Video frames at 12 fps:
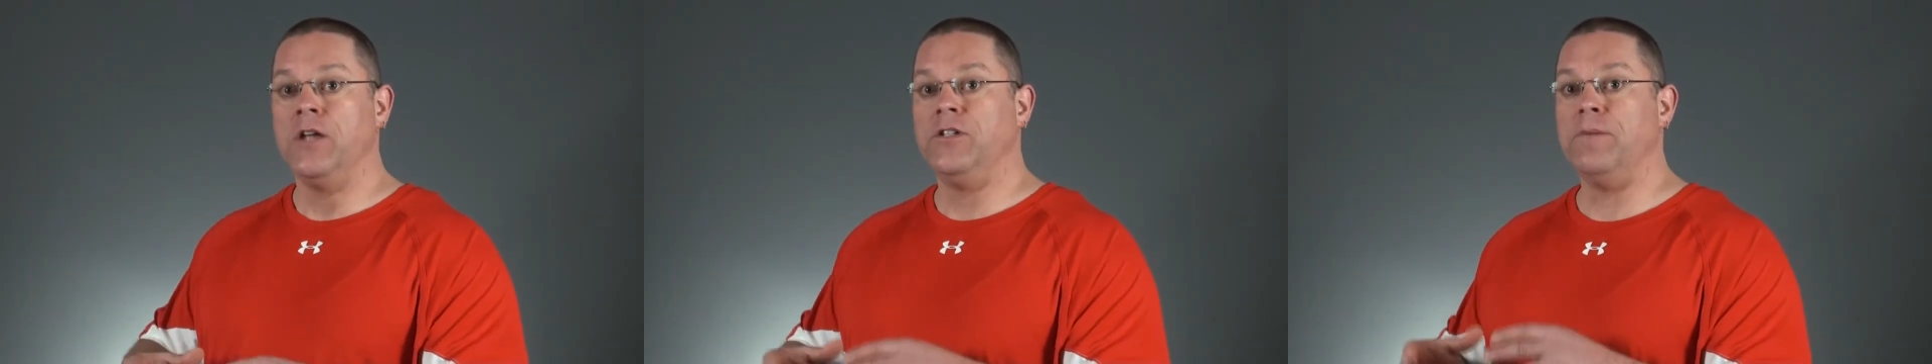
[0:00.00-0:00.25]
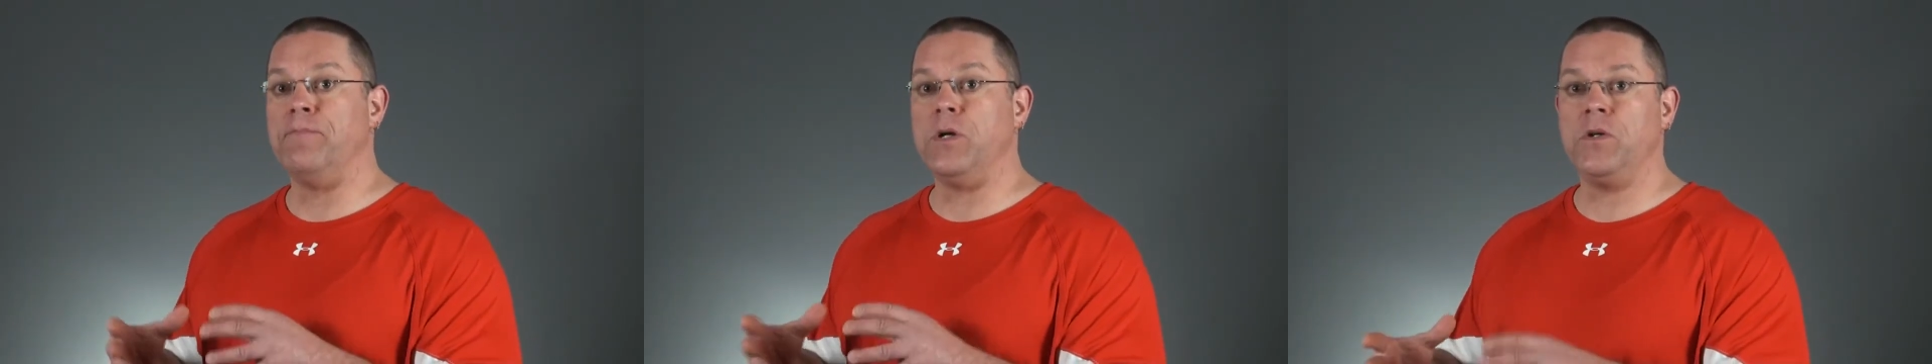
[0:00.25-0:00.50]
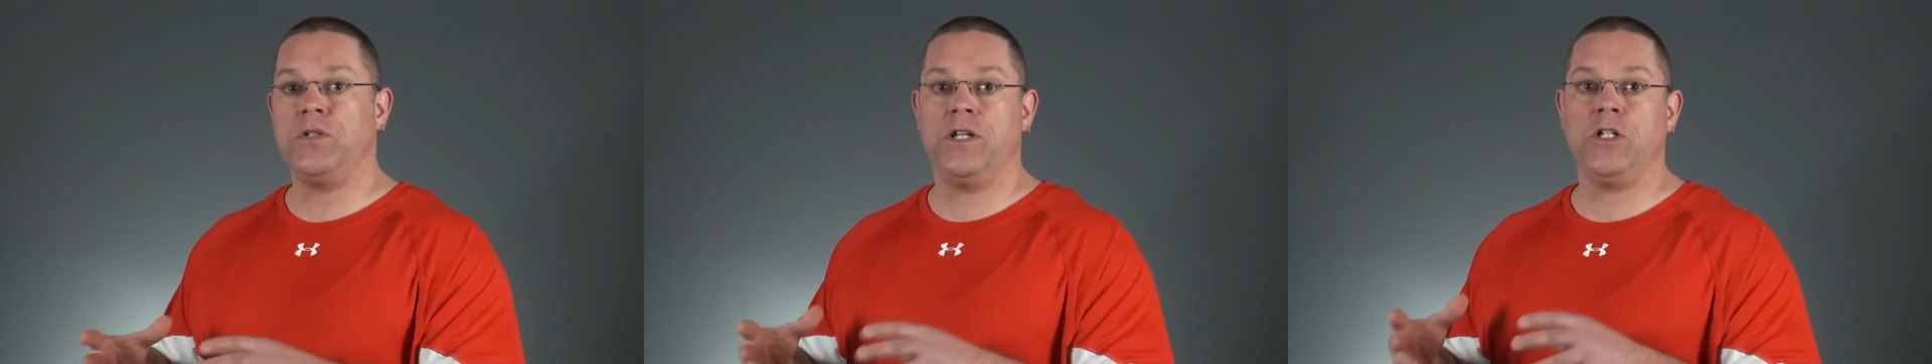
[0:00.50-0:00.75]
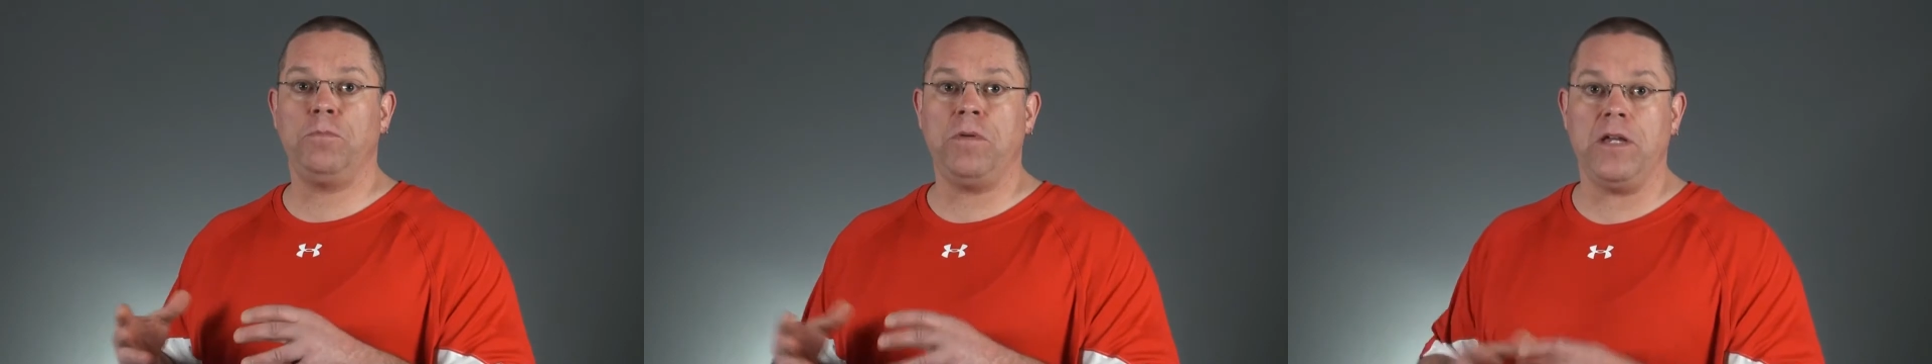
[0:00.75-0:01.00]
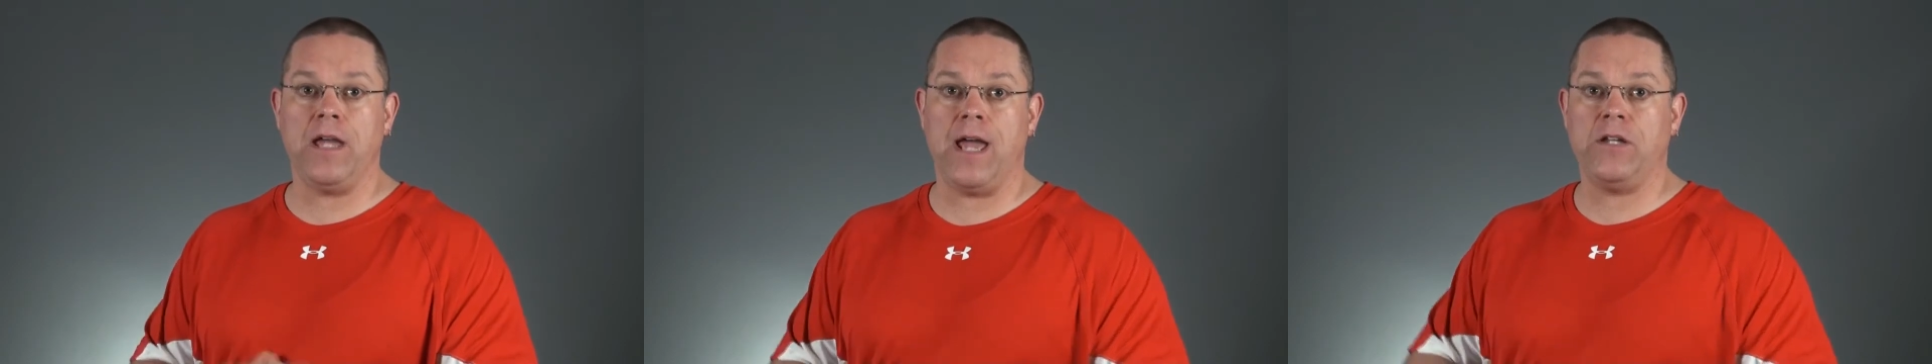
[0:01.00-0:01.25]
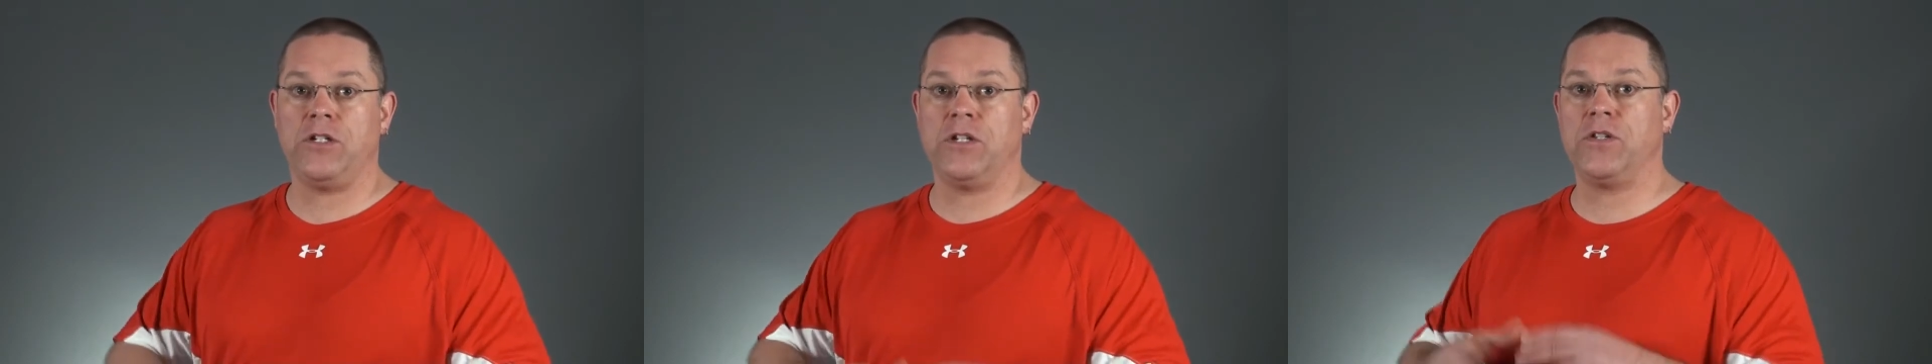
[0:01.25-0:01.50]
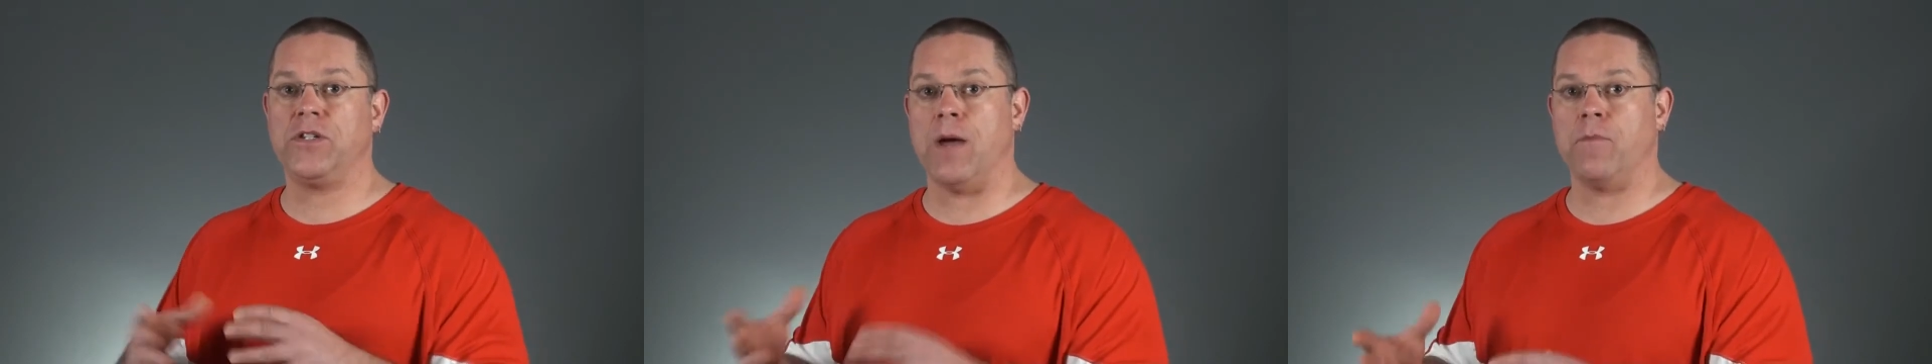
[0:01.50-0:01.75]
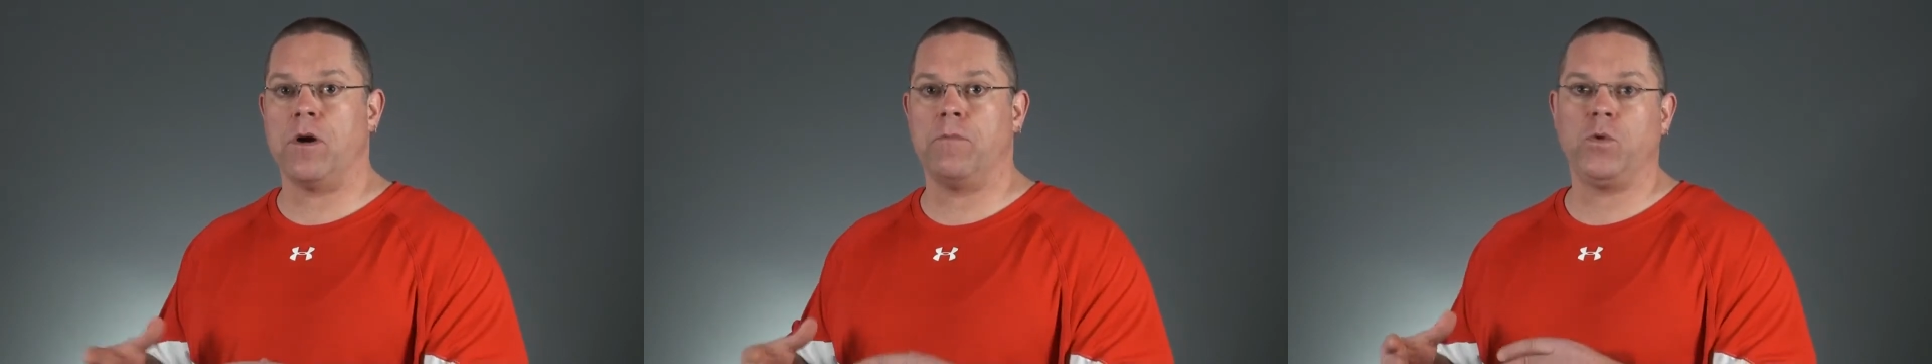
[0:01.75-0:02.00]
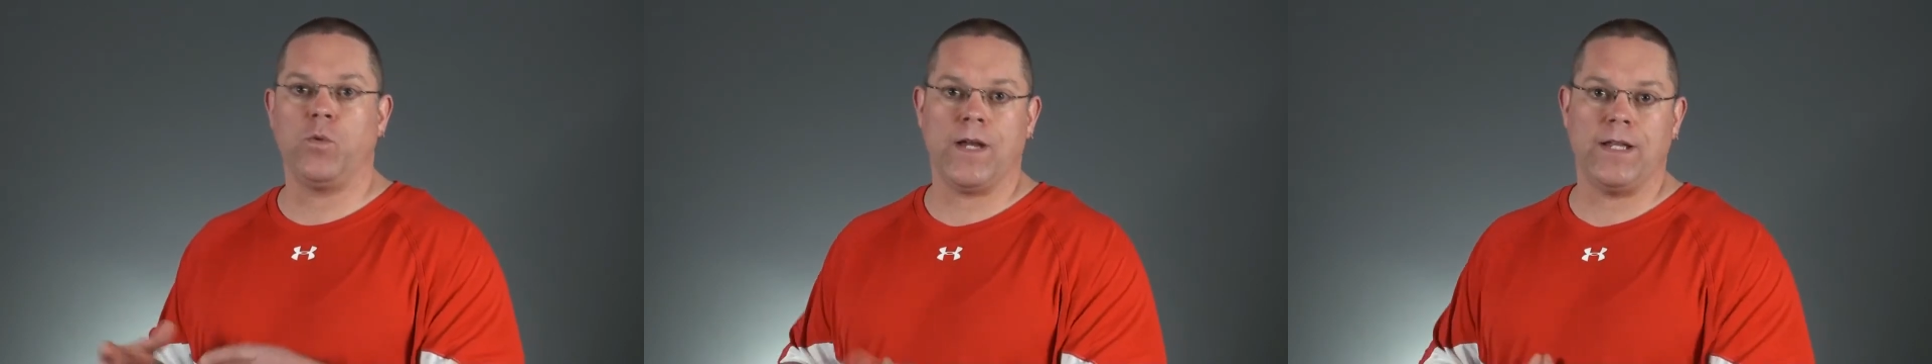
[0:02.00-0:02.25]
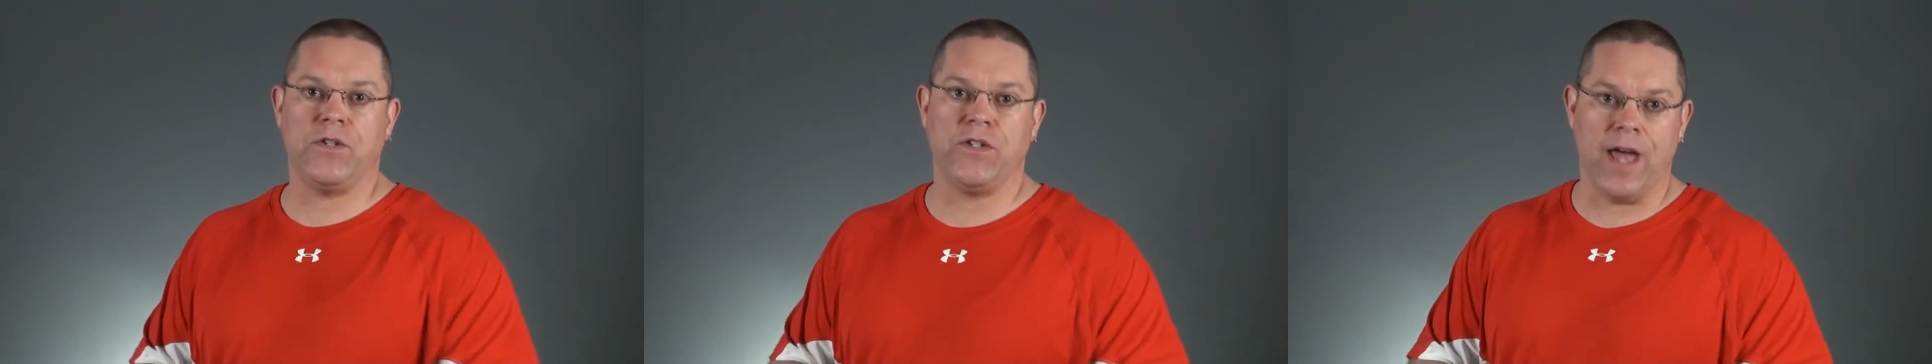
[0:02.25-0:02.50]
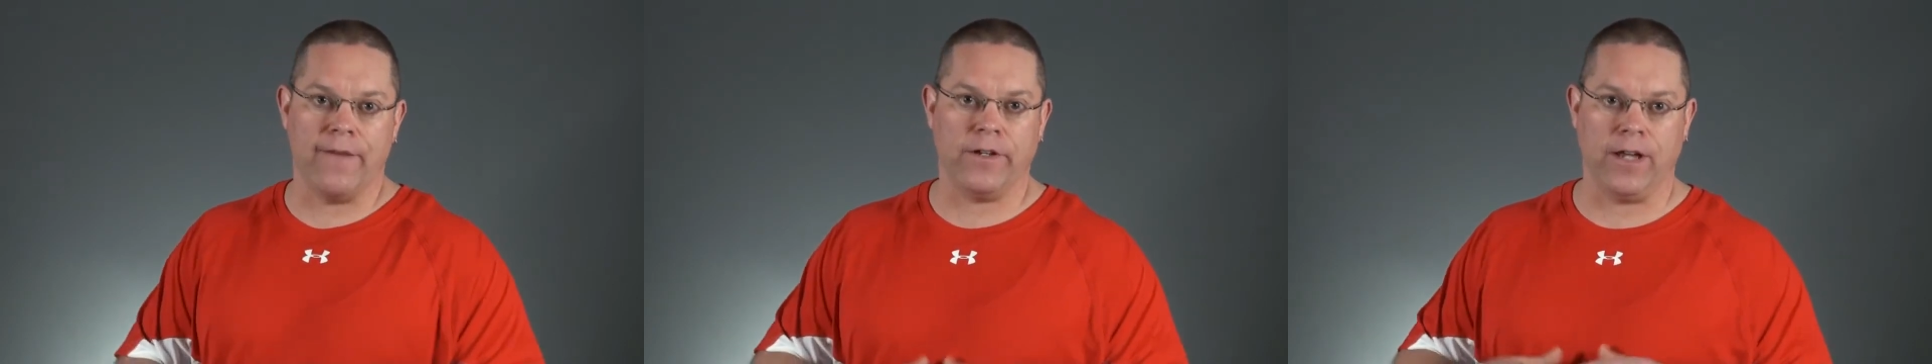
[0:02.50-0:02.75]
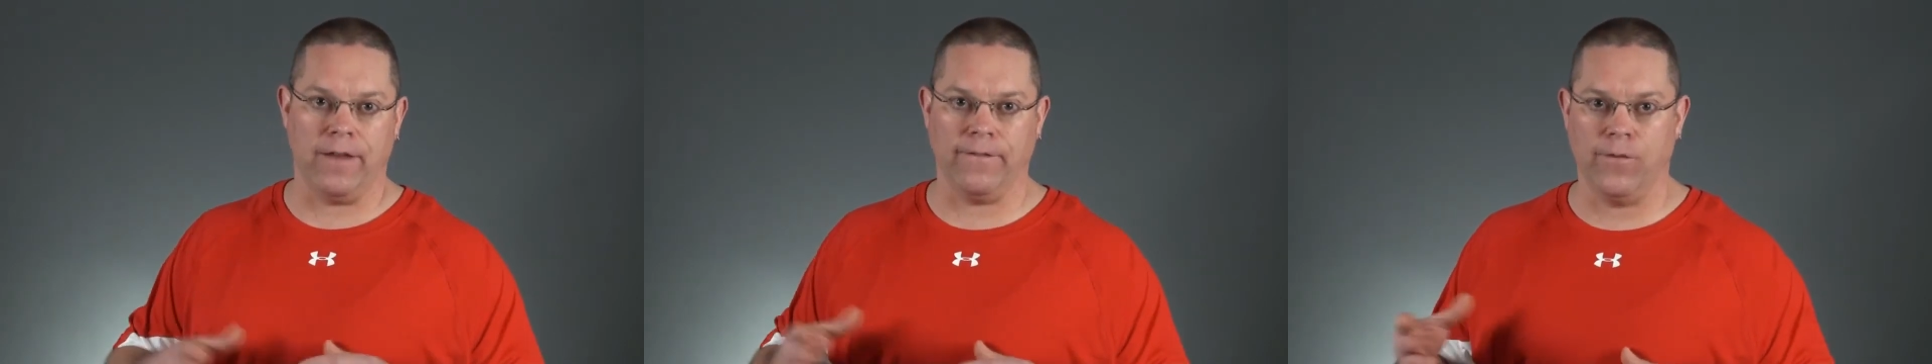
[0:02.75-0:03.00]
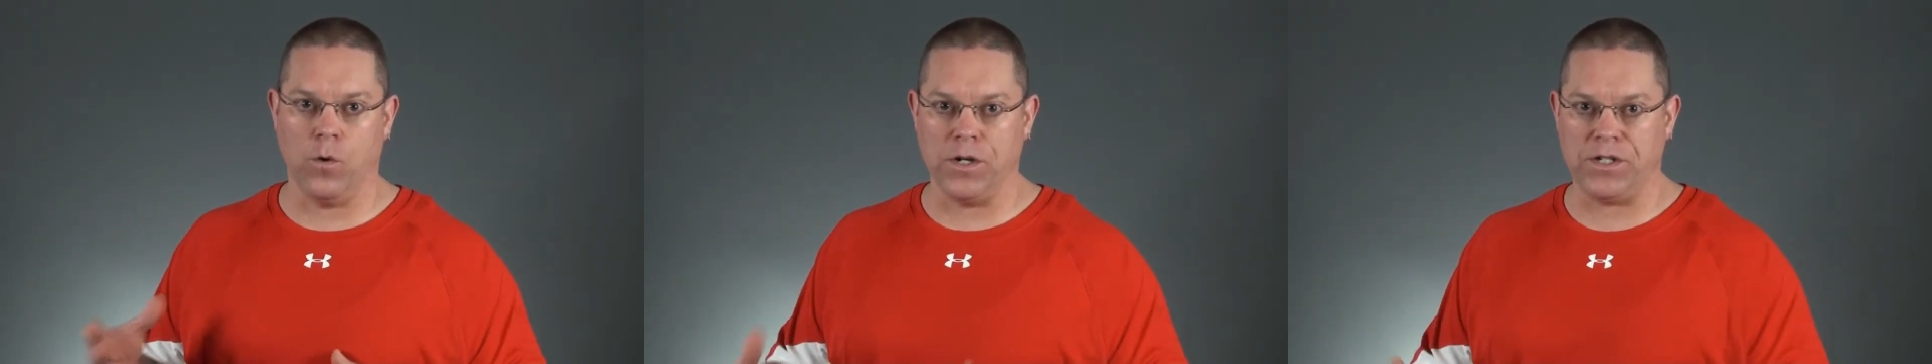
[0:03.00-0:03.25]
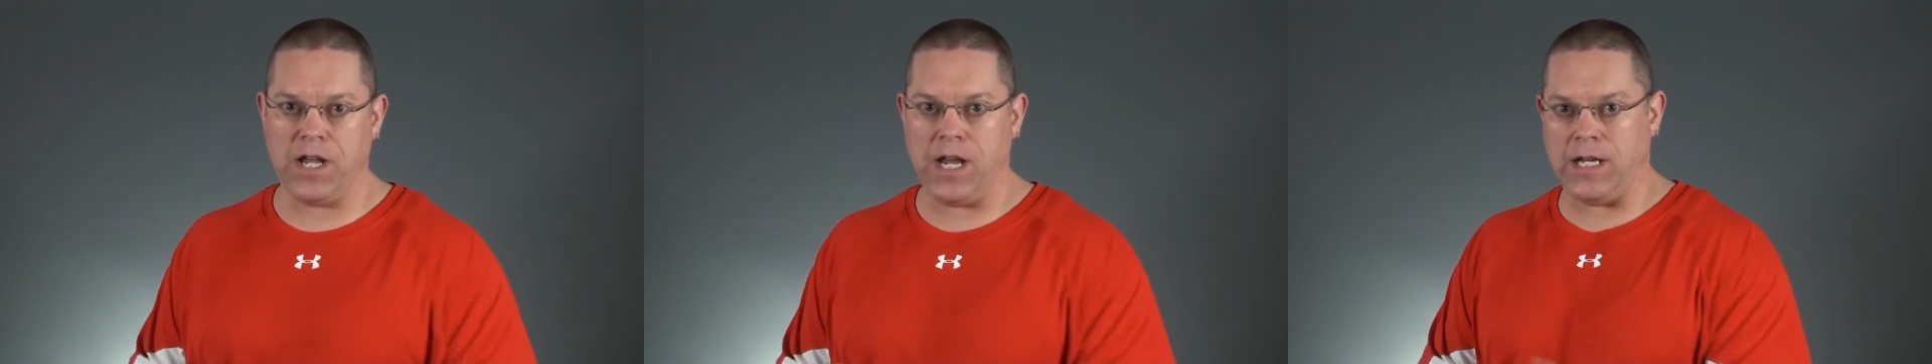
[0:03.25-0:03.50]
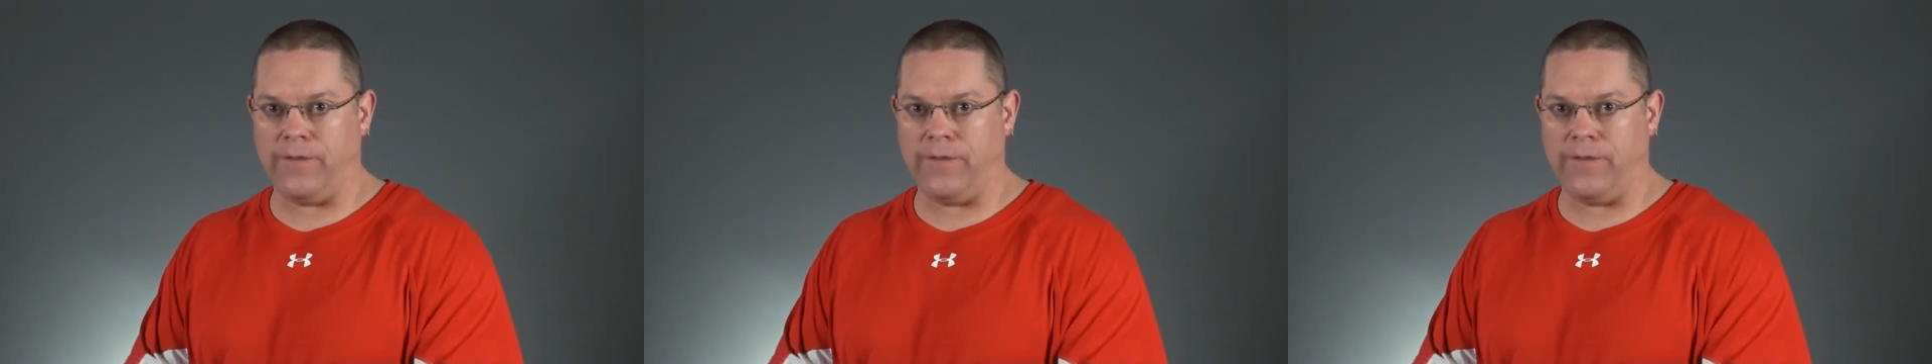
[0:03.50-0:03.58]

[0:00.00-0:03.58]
to boost its pH to somewhere between 7 and 14.